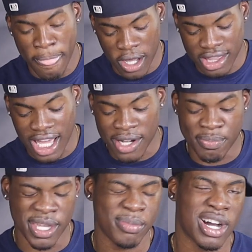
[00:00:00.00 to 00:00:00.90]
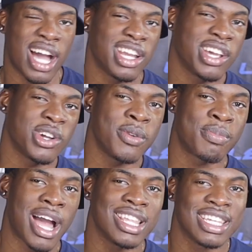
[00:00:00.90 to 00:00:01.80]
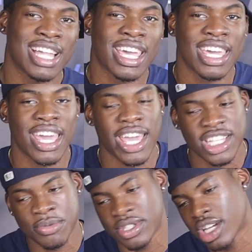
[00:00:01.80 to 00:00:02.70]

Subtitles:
A lot of people out there don't probably like enhancements.